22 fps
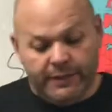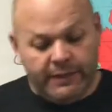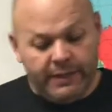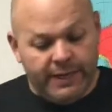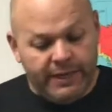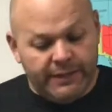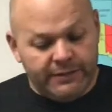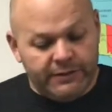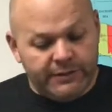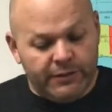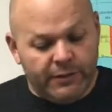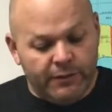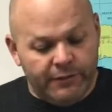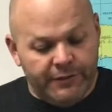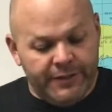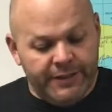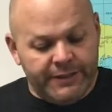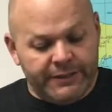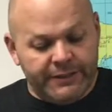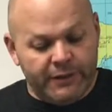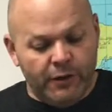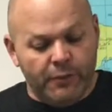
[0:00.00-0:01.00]
And so
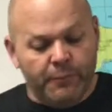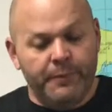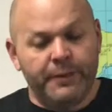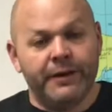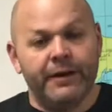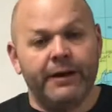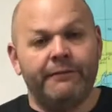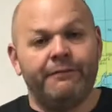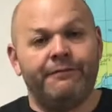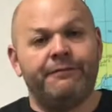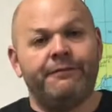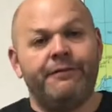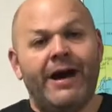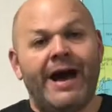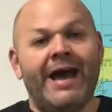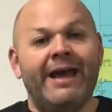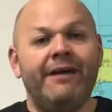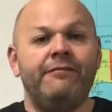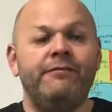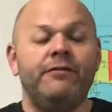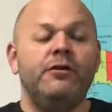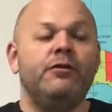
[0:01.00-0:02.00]
this opened up
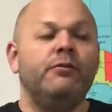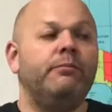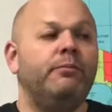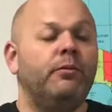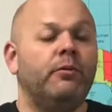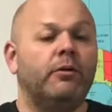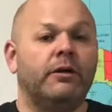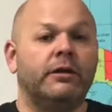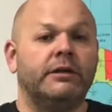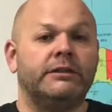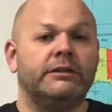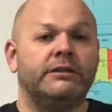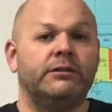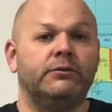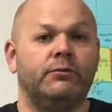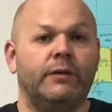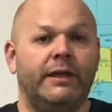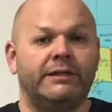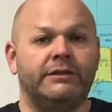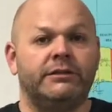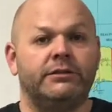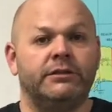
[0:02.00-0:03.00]
5 new ports to
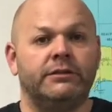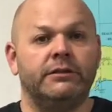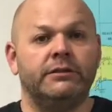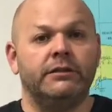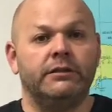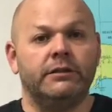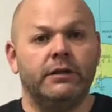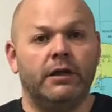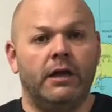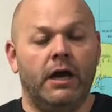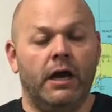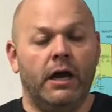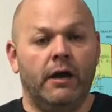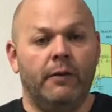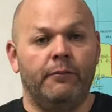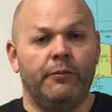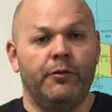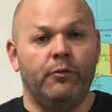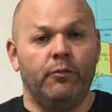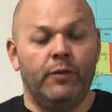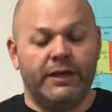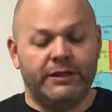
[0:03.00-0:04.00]

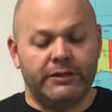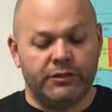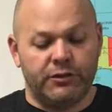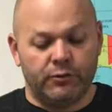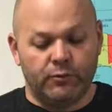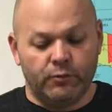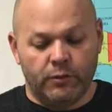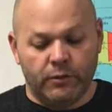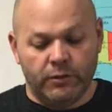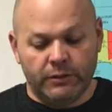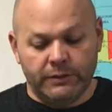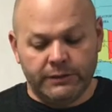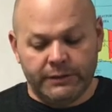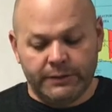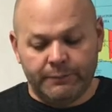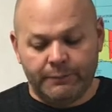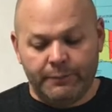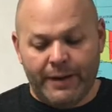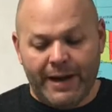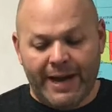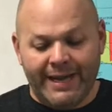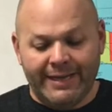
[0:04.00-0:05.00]
the Western world to
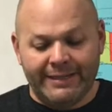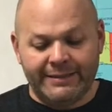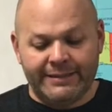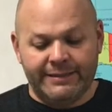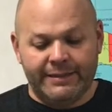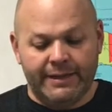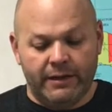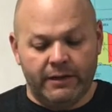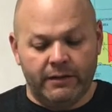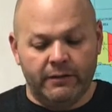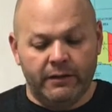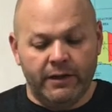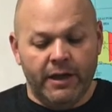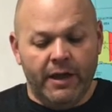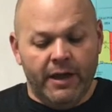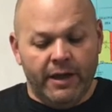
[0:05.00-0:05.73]
buy and sell.